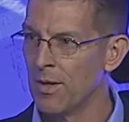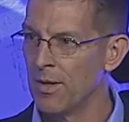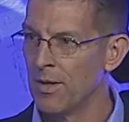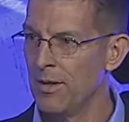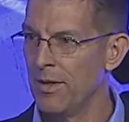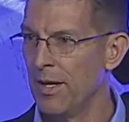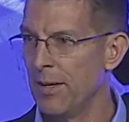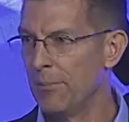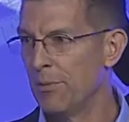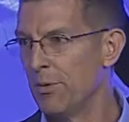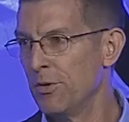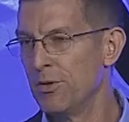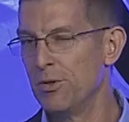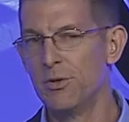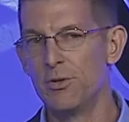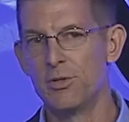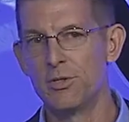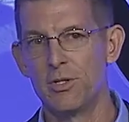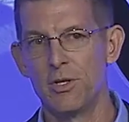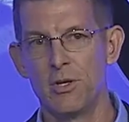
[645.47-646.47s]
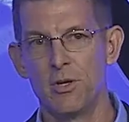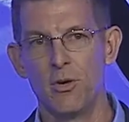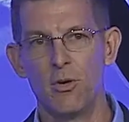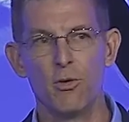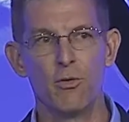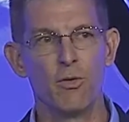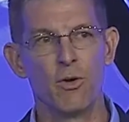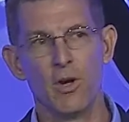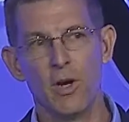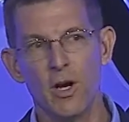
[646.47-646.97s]
they produced
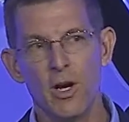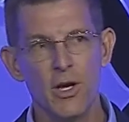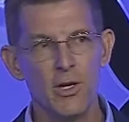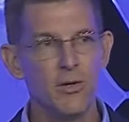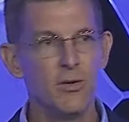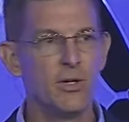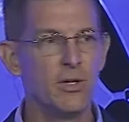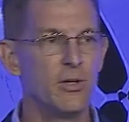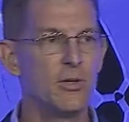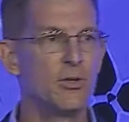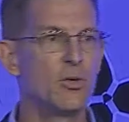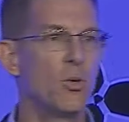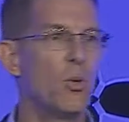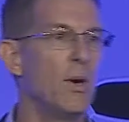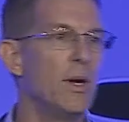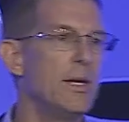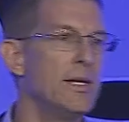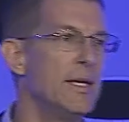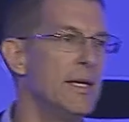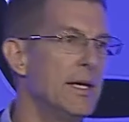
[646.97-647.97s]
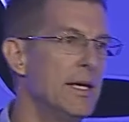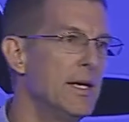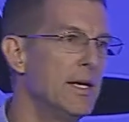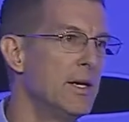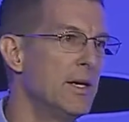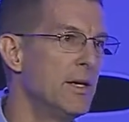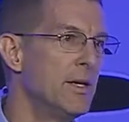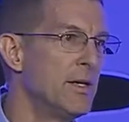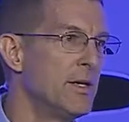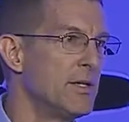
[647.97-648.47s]
over 120
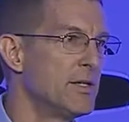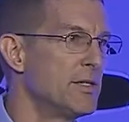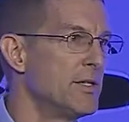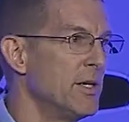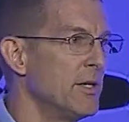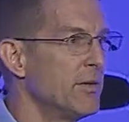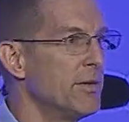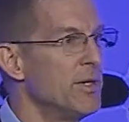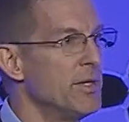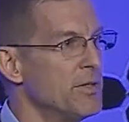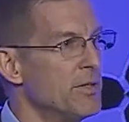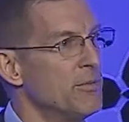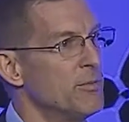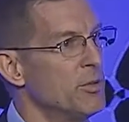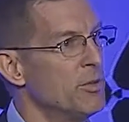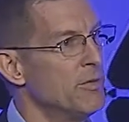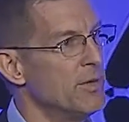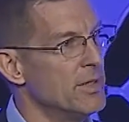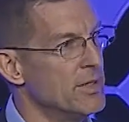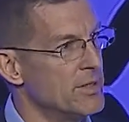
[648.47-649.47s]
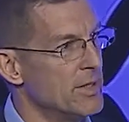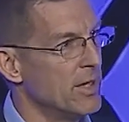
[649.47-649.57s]
series and movies.